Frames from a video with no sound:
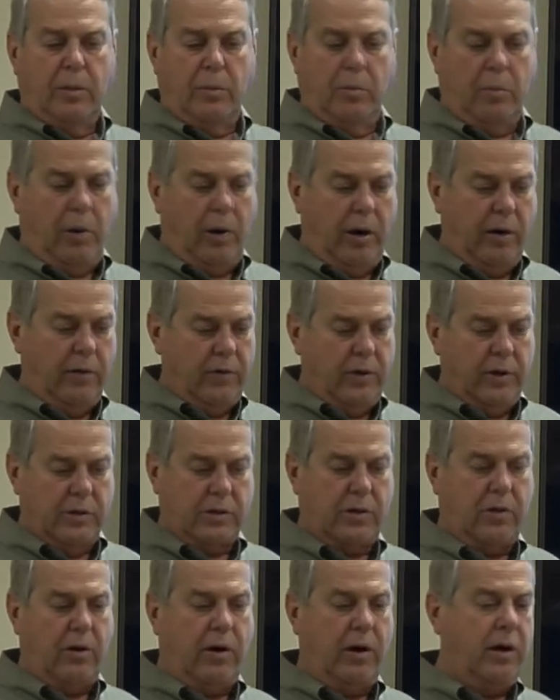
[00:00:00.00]
part of it is
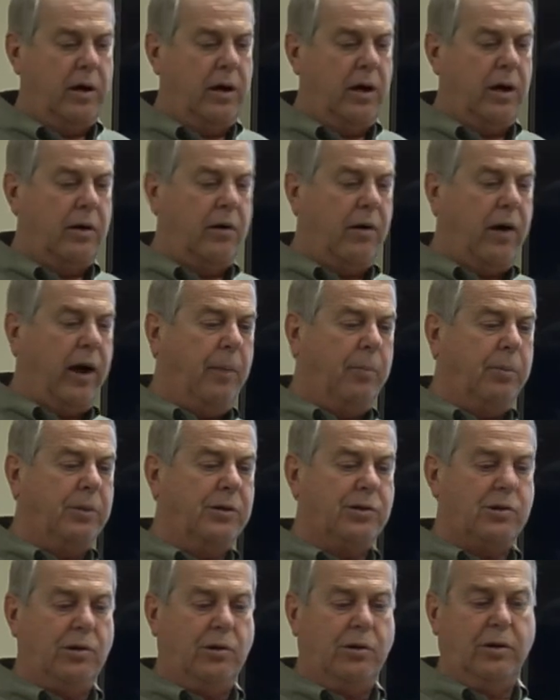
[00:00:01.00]
crop
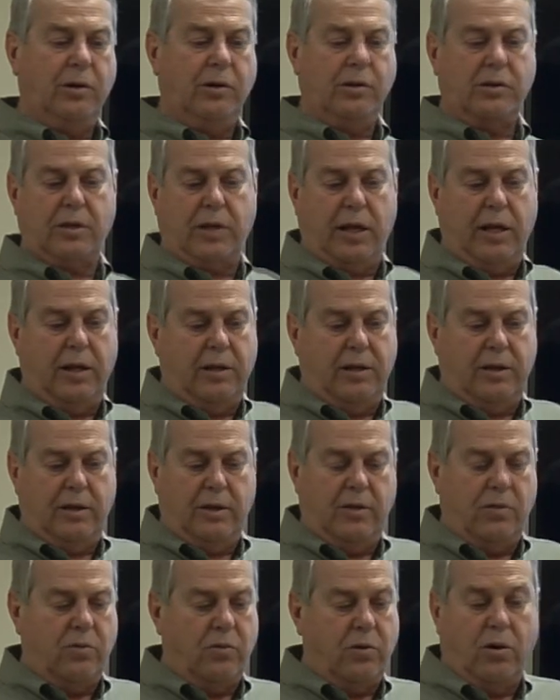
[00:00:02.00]
insurance and
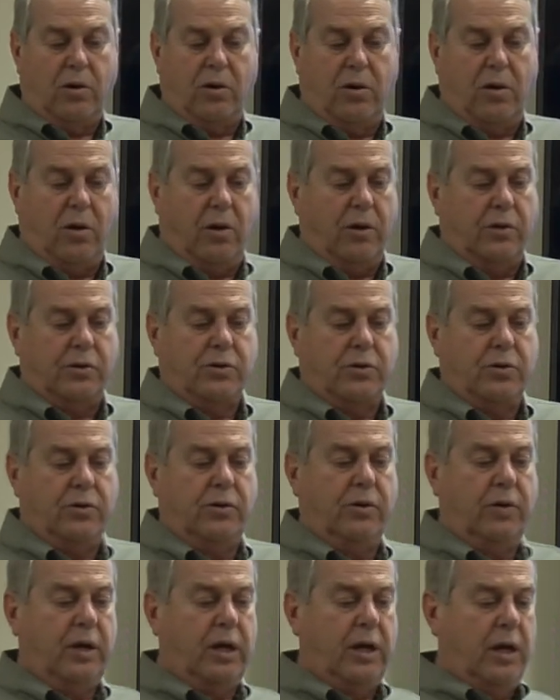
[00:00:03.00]
the rural
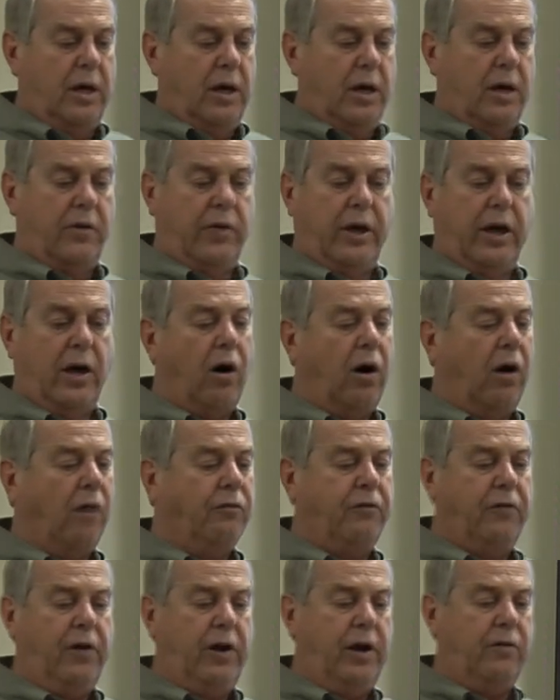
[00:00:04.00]
culture. They all
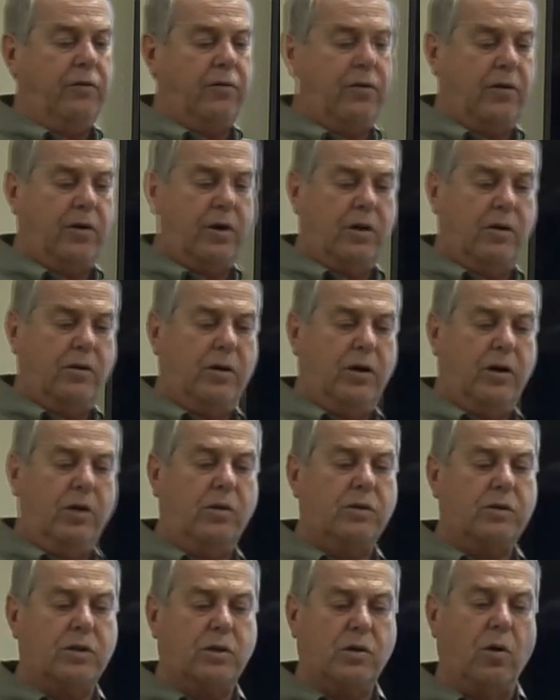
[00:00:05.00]
favor
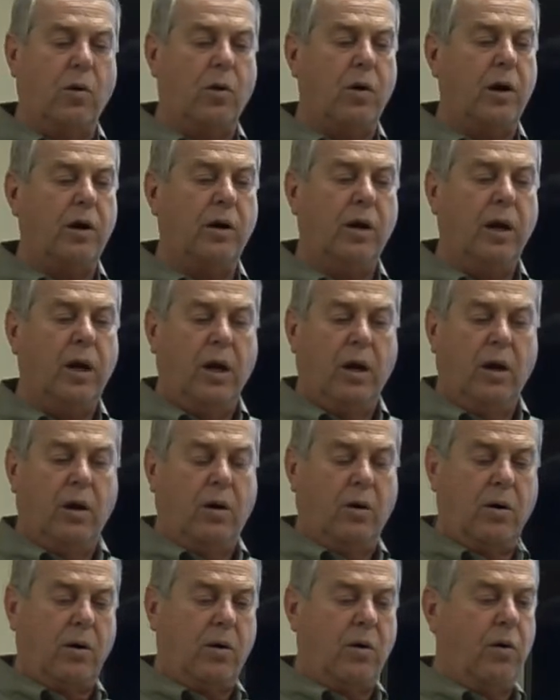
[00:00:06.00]
continuous corn
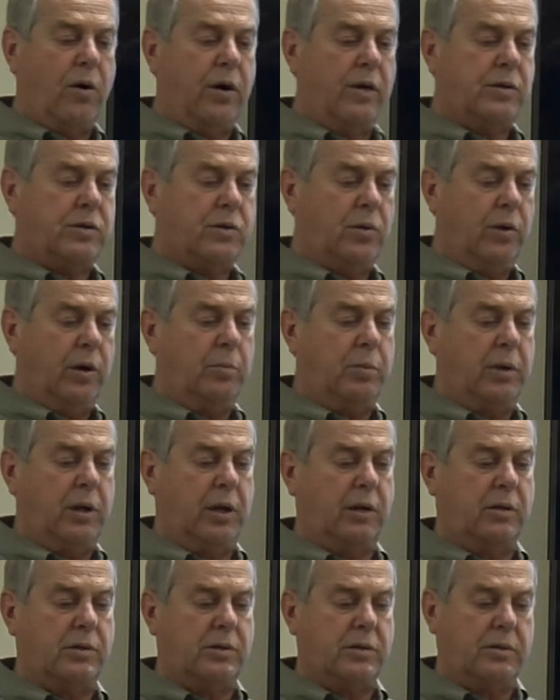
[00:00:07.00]
or corn and
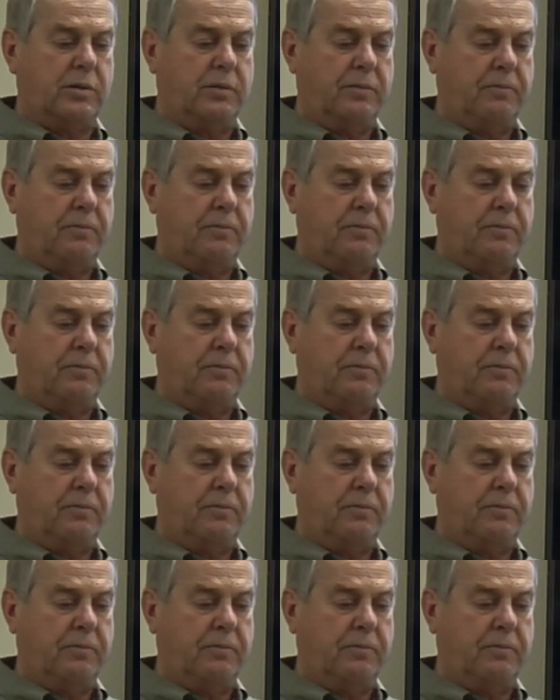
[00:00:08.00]
soybeans.